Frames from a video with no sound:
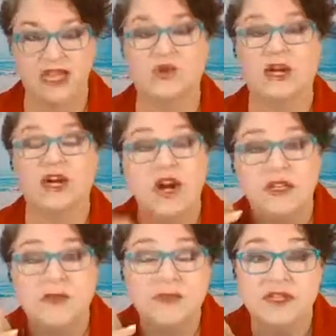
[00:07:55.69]
So I
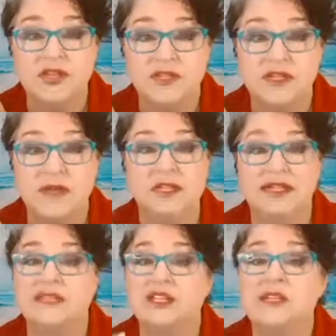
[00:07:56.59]
called up the insurance company. I
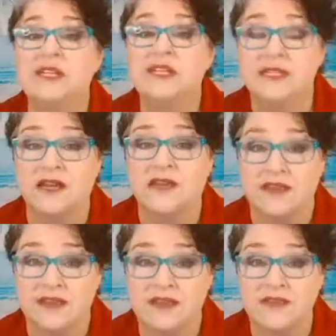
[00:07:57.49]
said, you need to settle
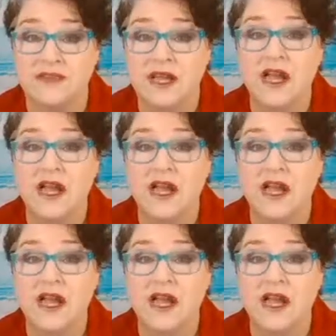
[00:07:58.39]
this.